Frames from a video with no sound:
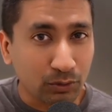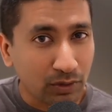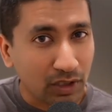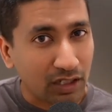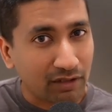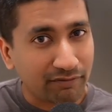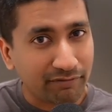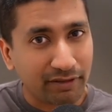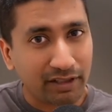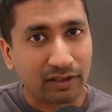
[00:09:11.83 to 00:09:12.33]
got
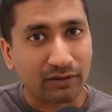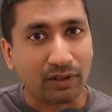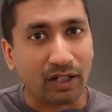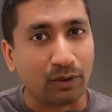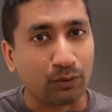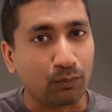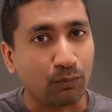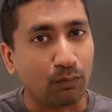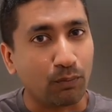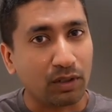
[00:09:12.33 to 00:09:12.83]
to figure
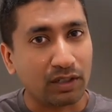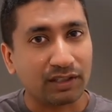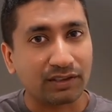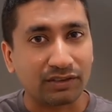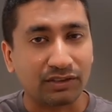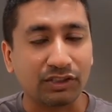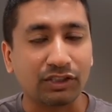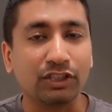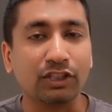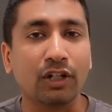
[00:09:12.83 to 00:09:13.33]
out what
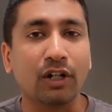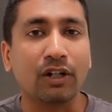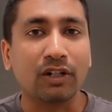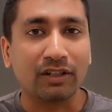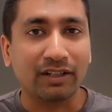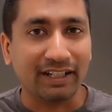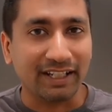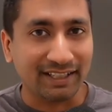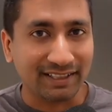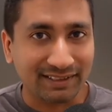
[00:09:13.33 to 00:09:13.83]
is
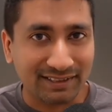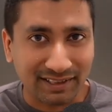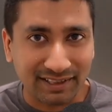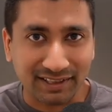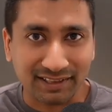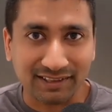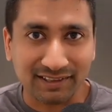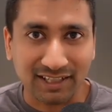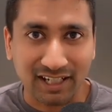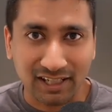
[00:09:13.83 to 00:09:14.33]
your
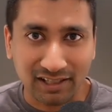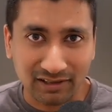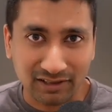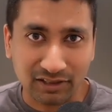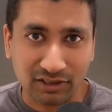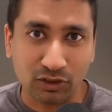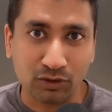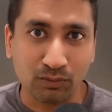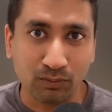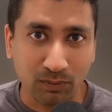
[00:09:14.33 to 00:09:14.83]
aesthetic style
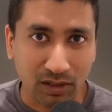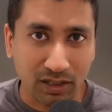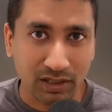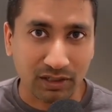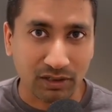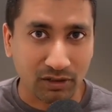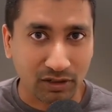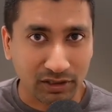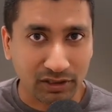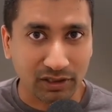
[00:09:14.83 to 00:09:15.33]
that you want
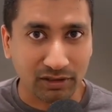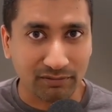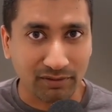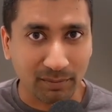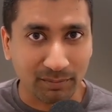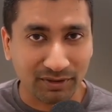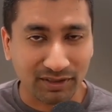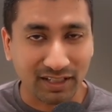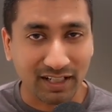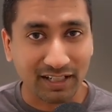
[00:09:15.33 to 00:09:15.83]
on your
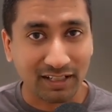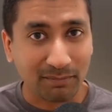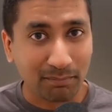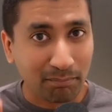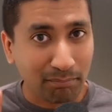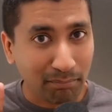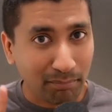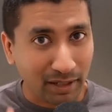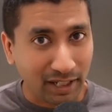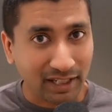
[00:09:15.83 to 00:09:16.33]
website,
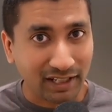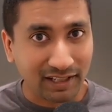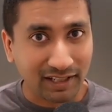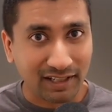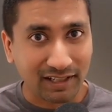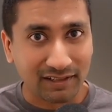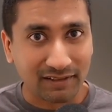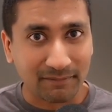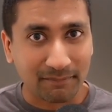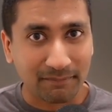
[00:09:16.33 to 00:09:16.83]
pick it